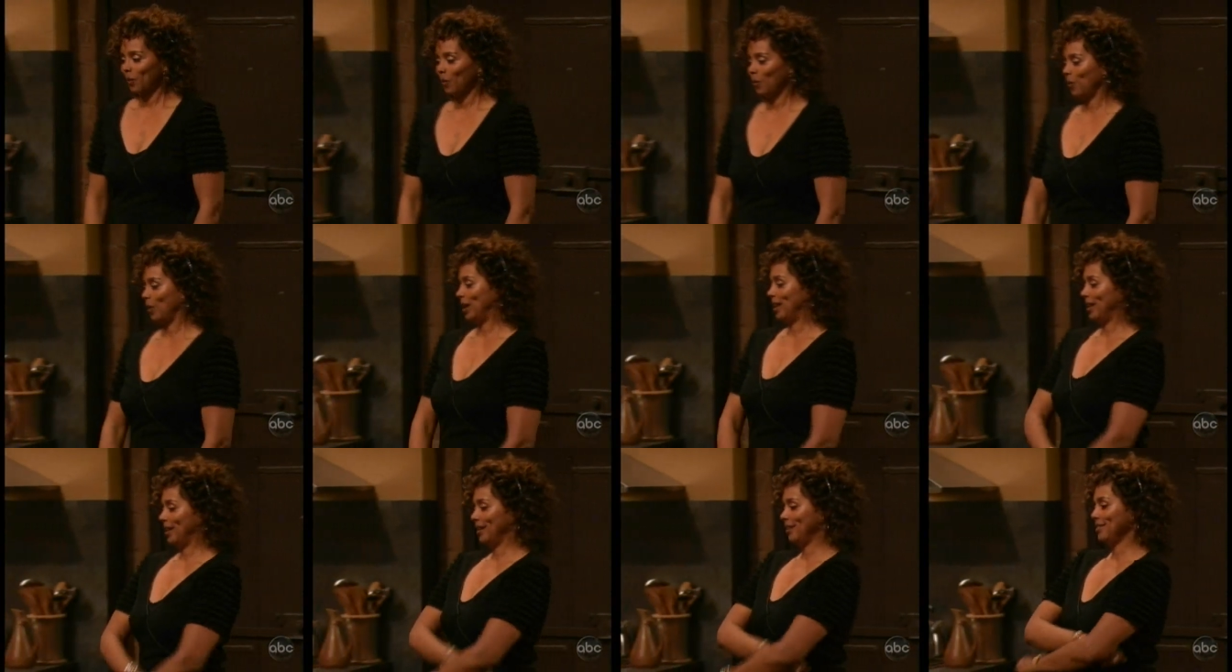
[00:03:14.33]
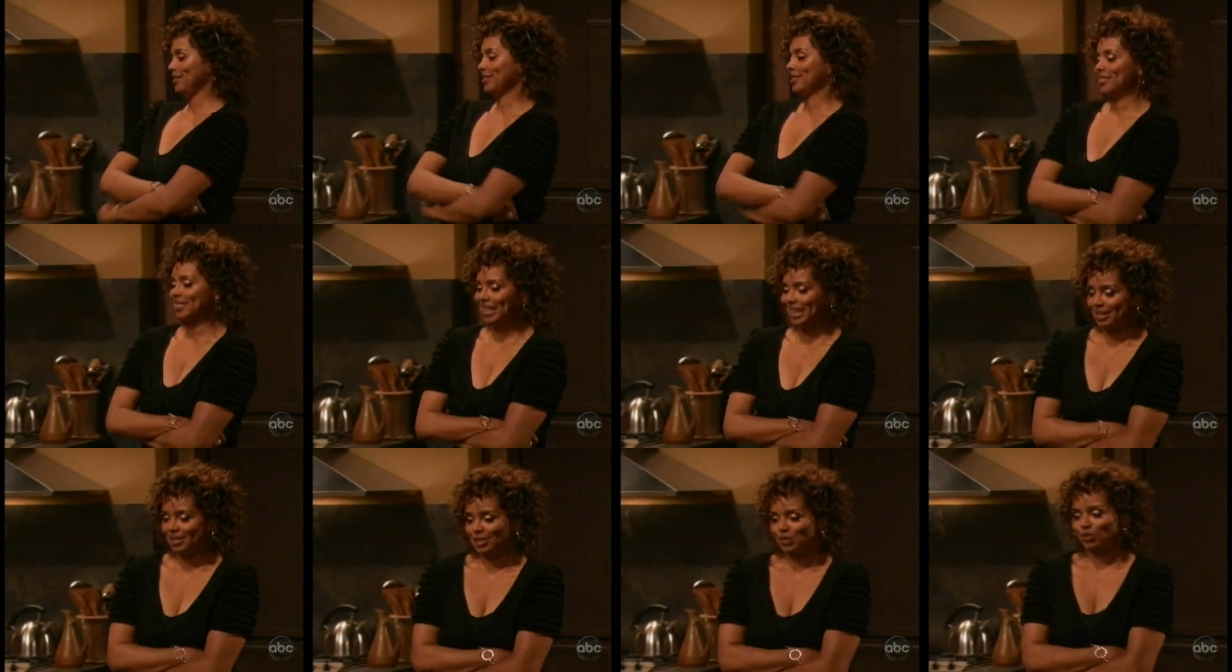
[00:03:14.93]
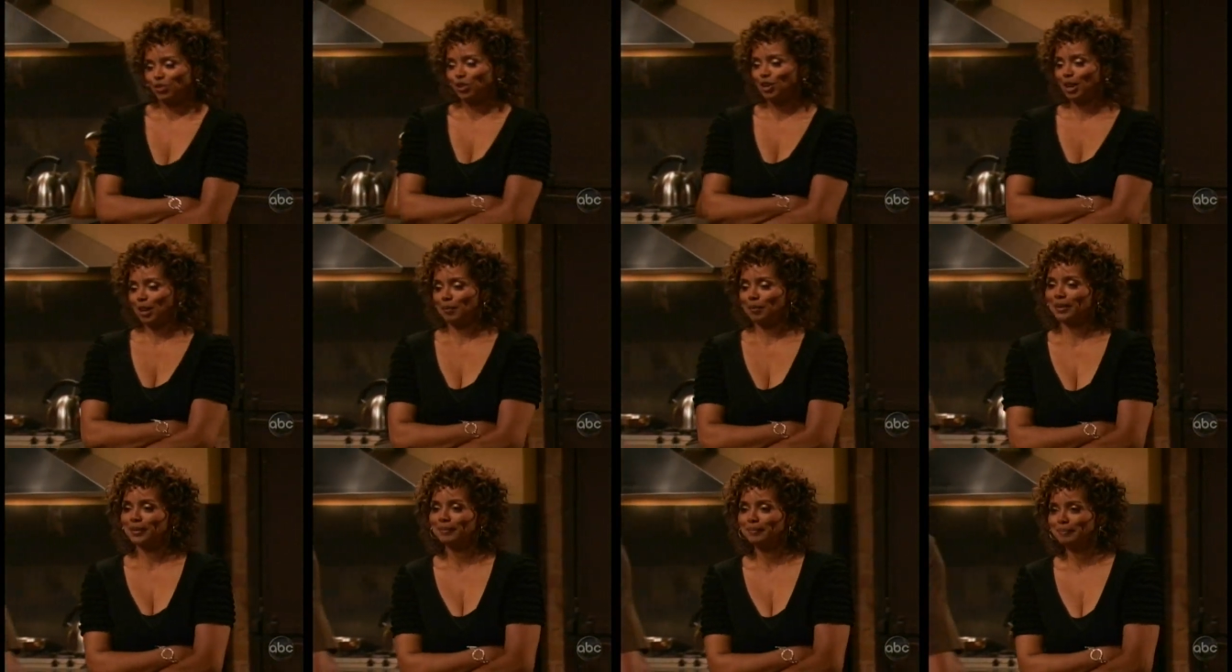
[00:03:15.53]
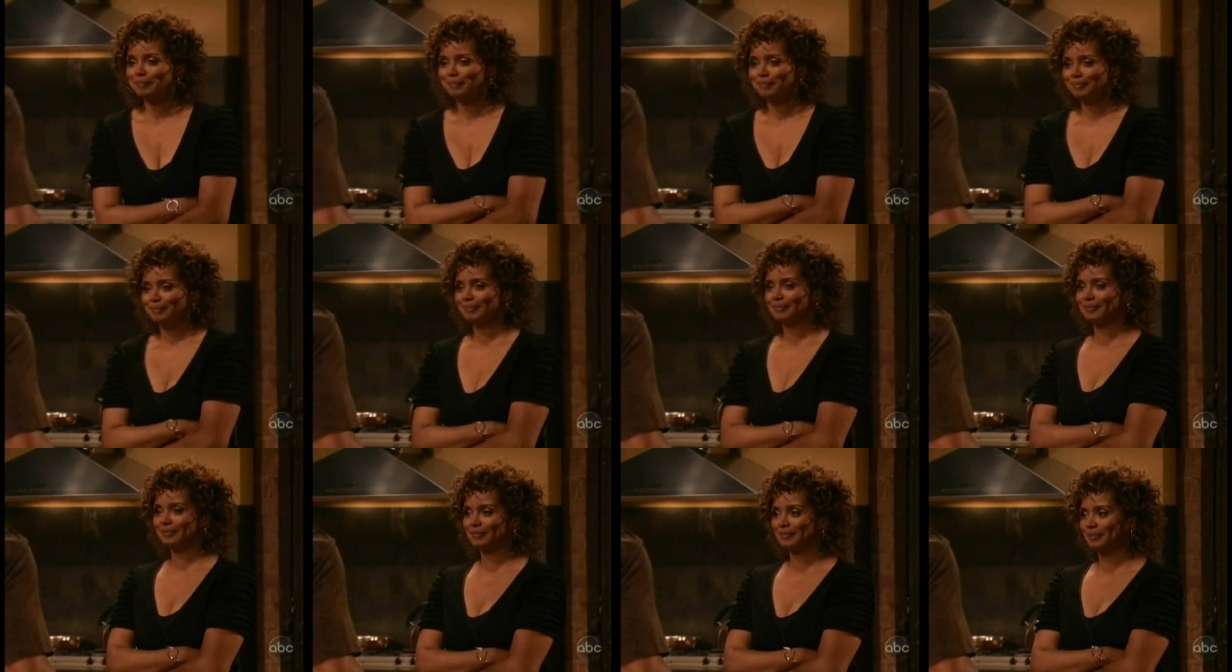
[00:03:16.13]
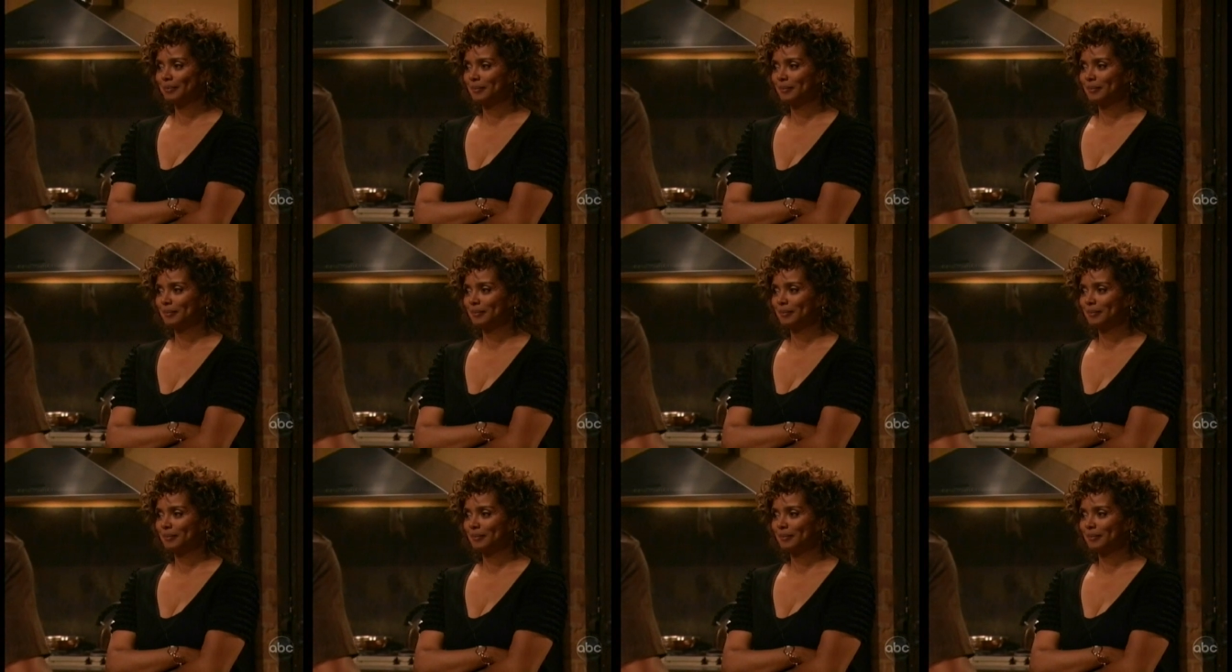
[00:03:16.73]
Well, thanks for coming. You said